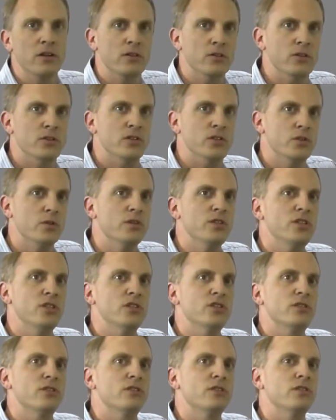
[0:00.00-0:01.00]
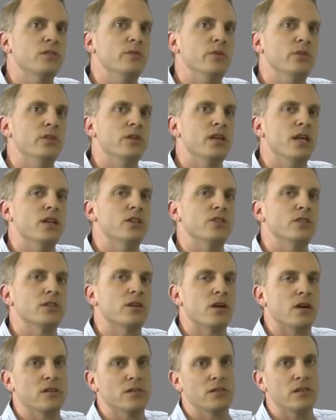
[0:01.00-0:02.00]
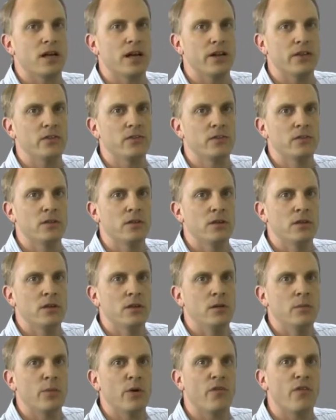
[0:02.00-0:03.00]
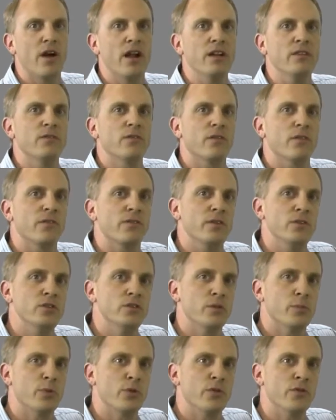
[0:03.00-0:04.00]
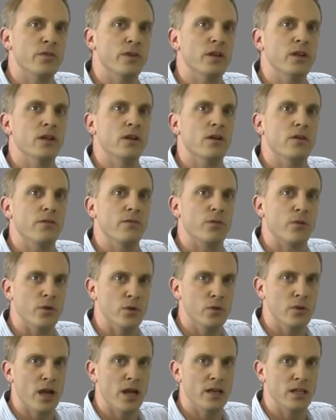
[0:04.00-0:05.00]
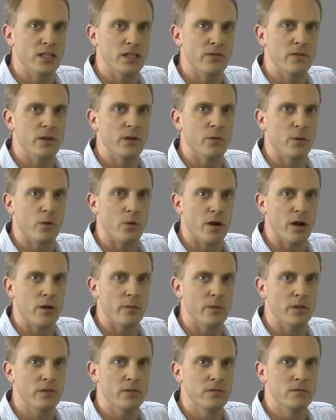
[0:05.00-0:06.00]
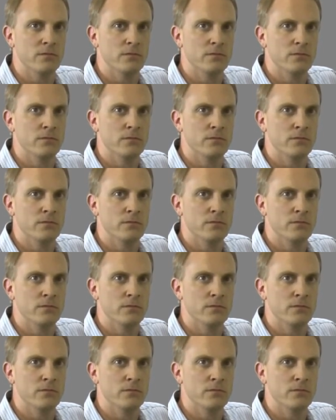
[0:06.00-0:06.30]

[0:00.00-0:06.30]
includes two additional communication card slots, providing for future-proofing for new connectivity requirements.